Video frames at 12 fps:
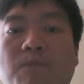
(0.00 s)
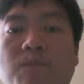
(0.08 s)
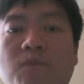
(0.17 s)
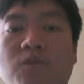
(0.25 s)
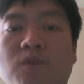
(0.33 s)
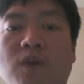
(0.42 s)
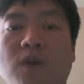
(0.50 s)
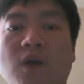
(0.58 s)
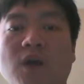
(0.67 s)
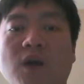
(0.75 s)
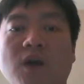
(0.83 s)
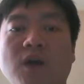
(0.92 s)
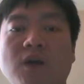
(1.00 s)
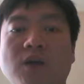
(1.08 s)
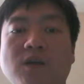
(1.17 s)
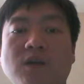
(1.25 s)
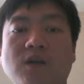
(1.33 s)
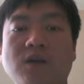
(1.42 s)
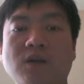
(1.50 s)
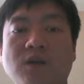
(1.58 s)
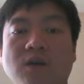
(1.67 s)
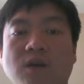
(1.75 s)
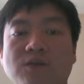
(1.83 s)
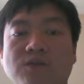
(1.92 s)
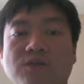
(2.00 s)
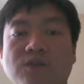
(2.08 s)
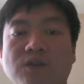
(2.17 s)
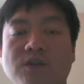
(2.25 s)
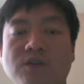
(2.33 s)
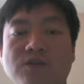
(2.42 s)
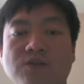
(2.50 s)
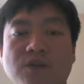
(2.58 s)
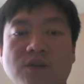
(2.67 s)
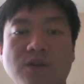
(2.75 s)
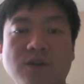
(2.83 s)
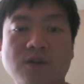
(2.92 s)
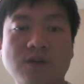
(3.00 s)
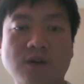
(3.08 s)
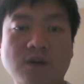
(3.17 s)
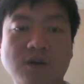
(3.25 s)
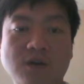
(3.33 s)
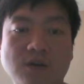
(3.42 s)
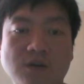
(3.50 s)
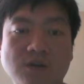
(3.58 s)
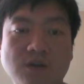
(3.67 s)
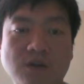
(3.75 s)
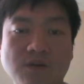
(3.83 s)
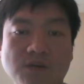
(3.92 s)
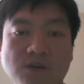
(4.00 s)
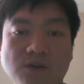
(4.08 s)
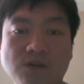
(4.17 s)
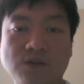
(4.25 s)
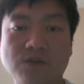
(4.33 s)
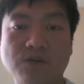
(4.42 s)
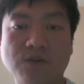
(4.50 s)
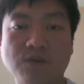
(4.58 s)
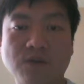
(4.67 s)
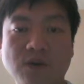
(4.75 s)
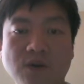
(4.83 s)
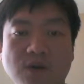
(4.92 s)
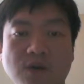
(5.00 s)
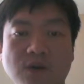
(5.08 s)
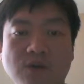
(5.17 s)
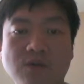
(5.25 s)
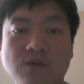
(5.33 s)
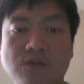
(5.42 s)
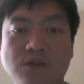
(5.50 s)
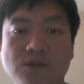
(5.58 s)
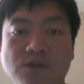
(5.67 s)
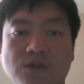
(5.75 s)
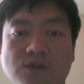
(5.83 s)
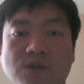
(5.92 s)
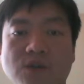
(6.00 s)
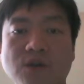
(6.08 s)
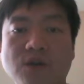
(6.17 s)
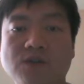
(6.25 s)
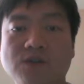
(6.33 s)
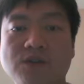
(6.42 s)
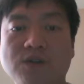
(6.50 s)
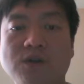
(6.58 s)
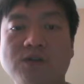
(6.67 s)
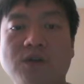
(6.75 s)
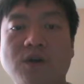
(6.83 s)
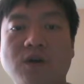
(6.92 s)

so that I extracted some kind of feature from there, which such as